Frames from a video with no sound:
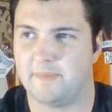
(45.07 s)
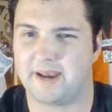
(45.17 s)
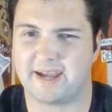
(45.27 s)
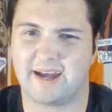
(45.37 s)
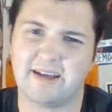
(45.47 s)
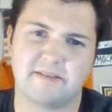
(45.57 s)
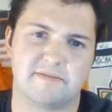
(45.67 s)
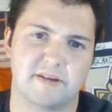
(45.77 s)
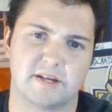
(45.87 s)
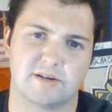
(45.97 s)
but I kind
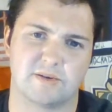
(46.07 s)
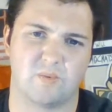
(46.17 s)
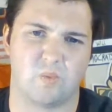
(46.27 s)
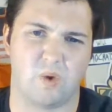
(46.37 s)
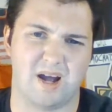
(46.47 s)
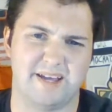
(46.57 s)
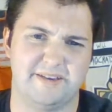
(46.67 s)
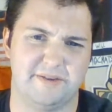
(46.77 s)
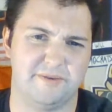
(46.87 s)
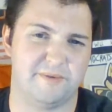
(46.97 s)
of figured, why
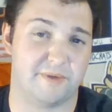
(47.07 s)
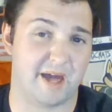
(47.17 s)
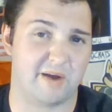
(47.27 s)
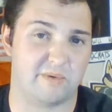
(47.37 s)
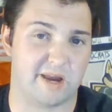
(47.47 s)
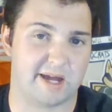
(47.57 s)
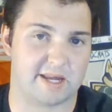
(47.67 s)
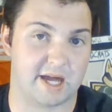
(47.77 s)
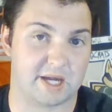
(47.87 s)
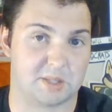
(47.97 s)
do that when I
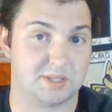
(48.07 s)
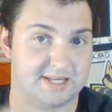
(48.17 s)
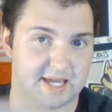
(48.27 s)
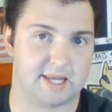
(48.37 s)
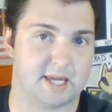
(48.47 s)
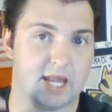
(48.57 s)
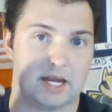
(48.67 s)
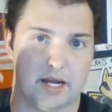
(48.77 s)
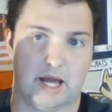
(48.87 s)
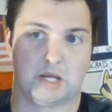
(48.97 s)
could actually
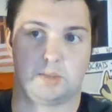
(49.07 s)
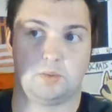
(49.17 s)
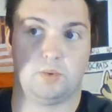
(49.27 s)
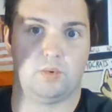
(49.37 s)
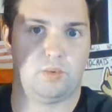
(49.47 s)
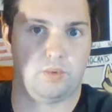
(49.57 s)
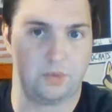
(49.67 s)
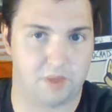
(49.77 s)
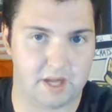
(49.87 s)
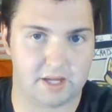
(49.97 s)
dedicate an actual
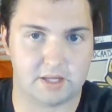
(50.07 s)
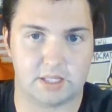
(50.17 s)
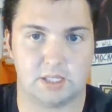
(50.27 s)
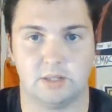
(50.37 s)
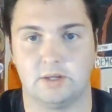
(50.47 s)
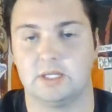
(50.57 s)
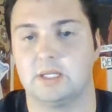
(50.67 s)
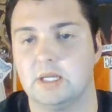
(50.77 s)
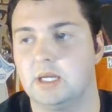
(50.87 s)
thing to it?